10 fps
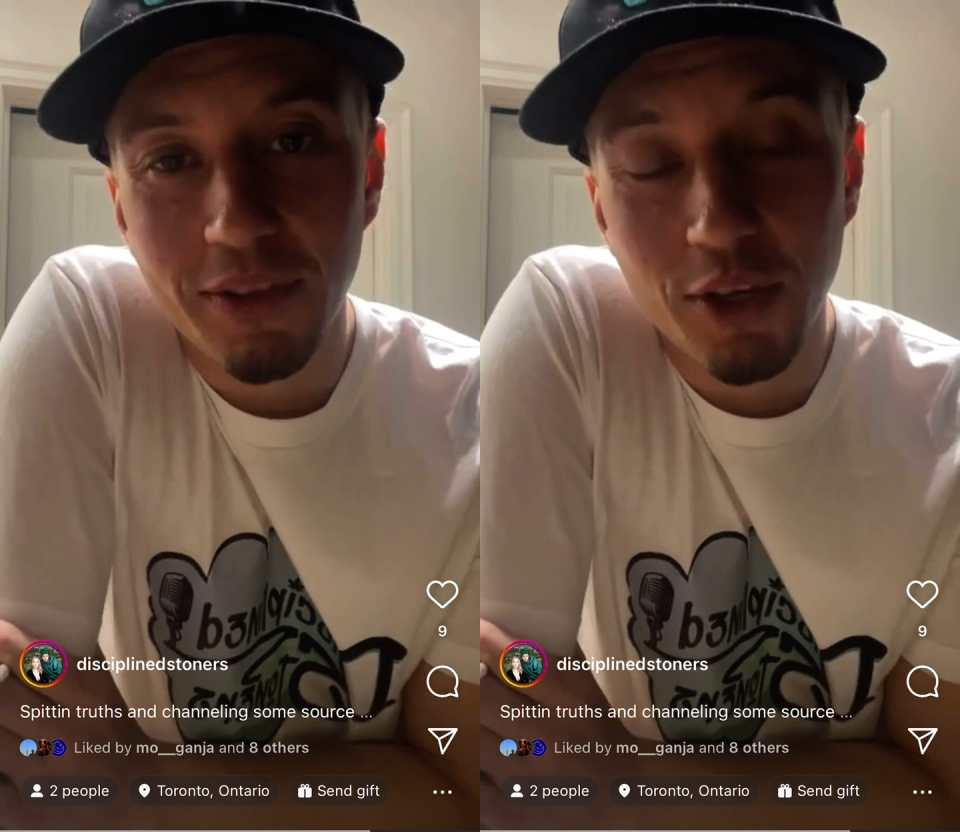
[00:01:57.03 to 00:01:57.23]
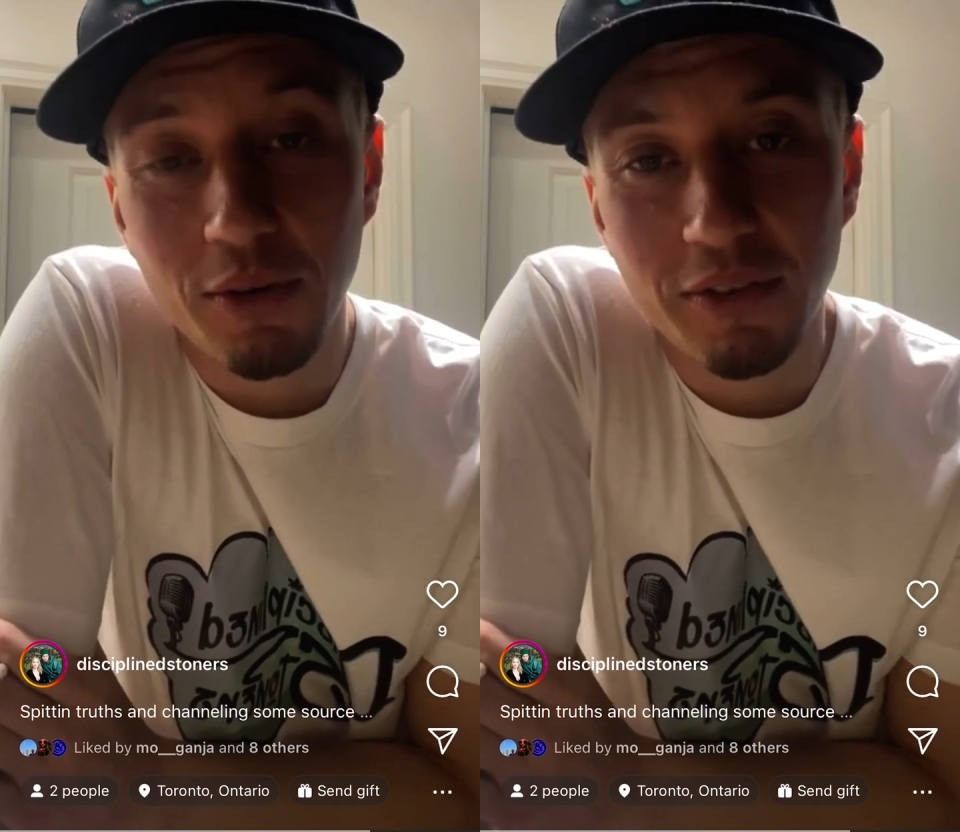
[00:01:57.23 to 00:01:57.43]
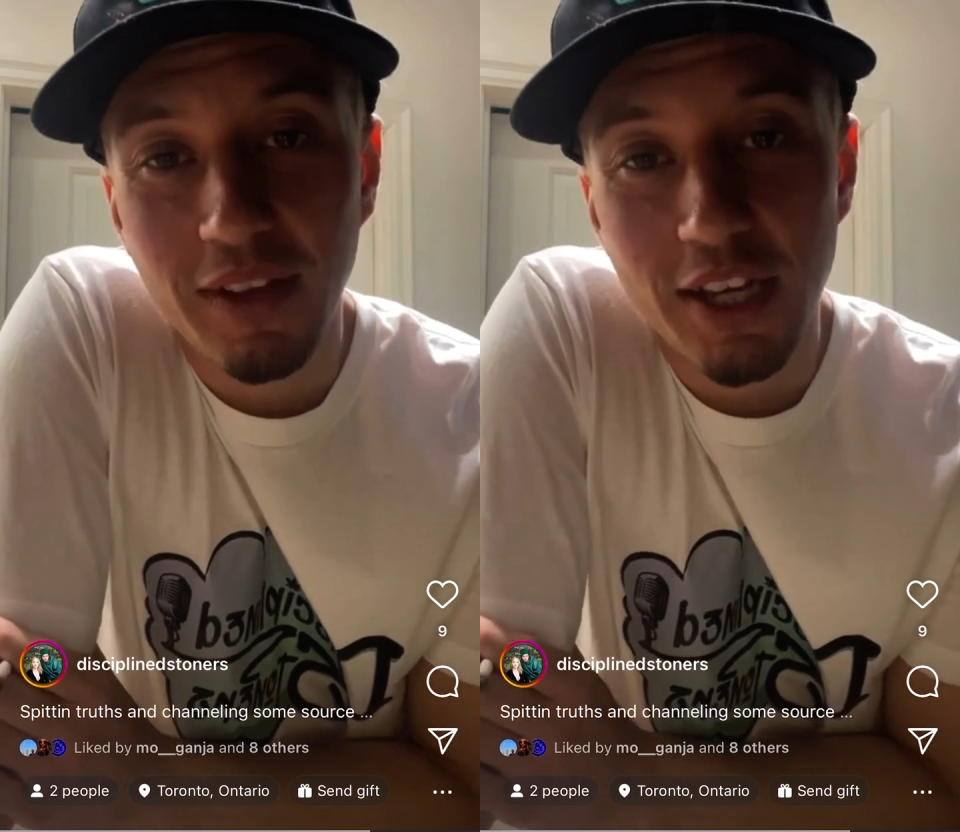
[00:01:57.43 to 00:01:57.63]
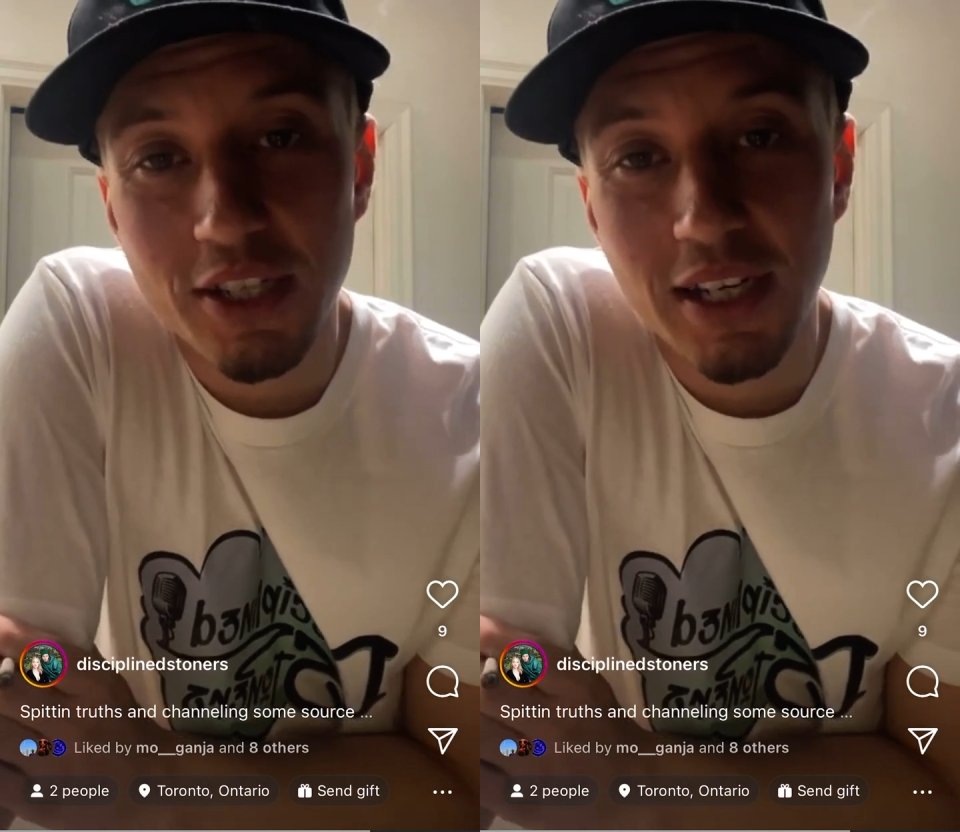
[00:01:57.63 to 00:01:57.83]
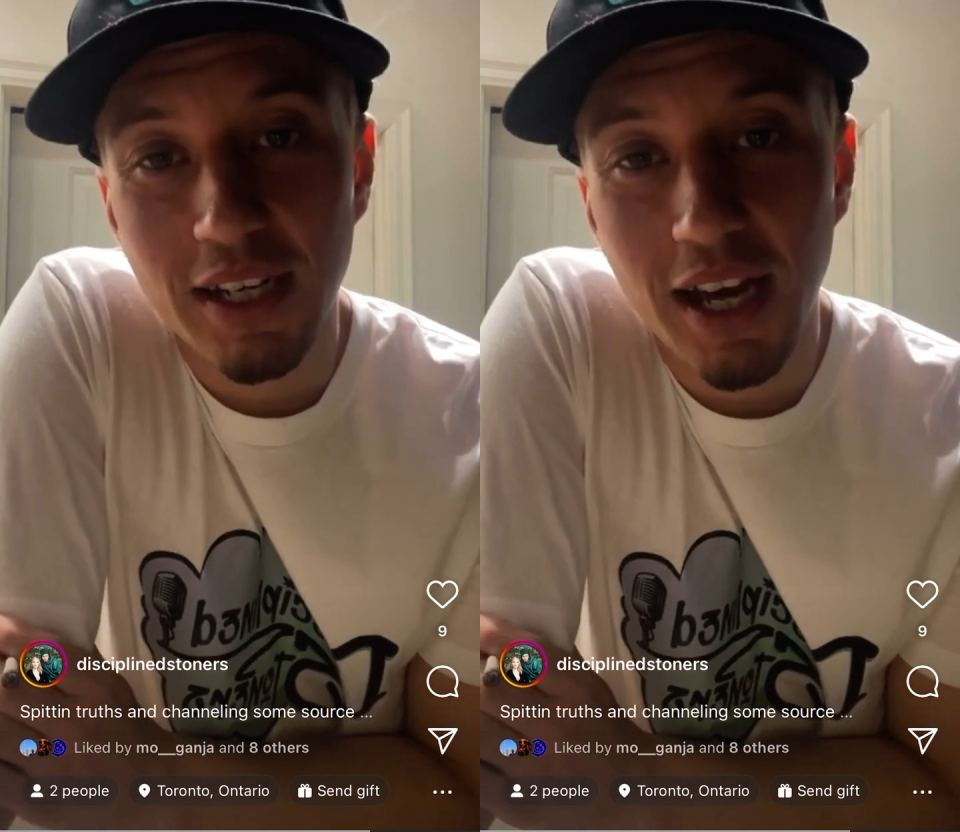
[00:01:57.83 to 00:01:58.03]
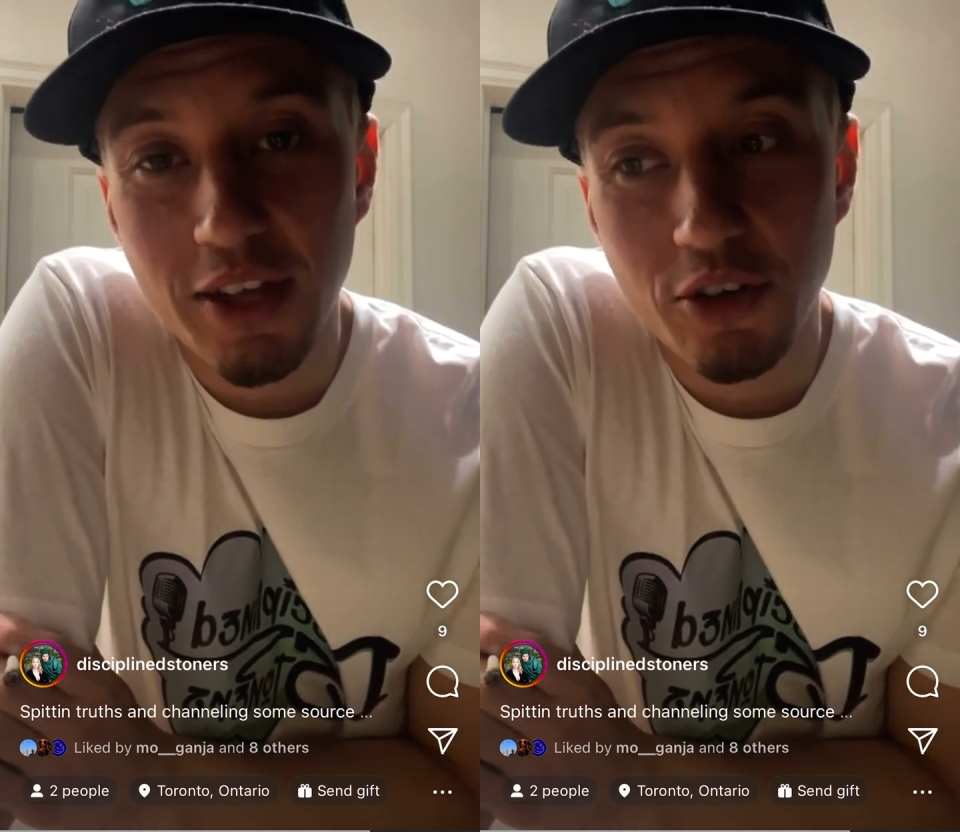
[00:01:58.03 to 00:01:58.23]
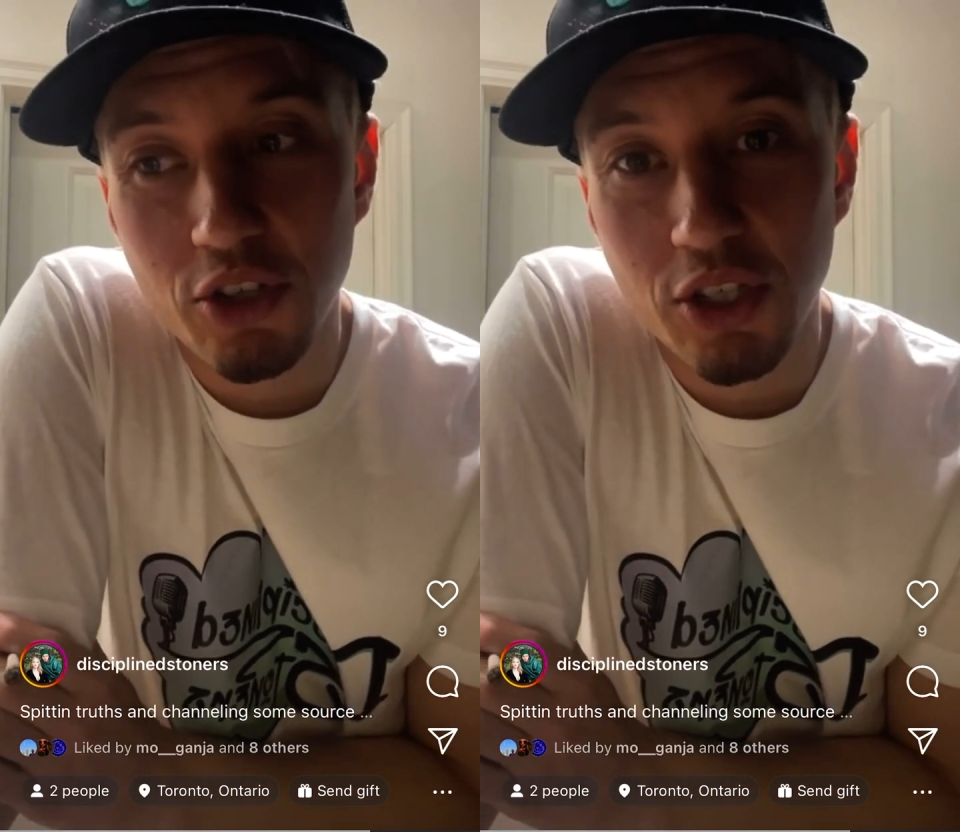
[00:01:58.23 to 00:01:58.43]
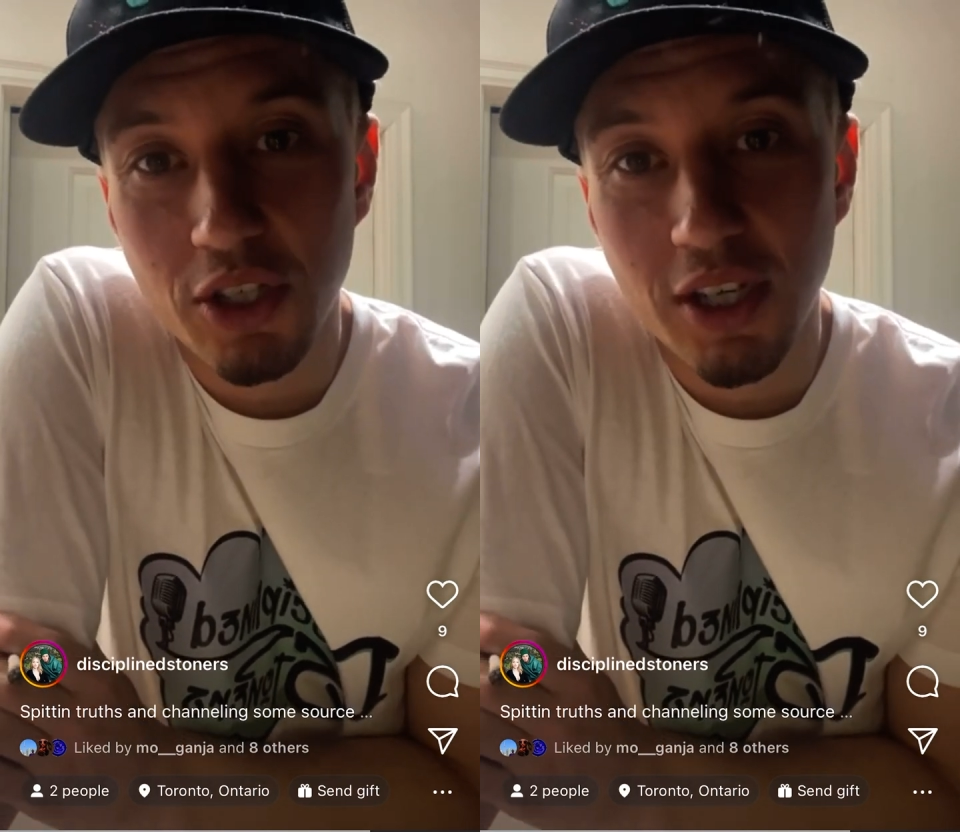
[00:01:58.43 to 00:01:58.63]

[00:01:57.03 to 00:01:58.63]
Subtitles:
Your reflection in others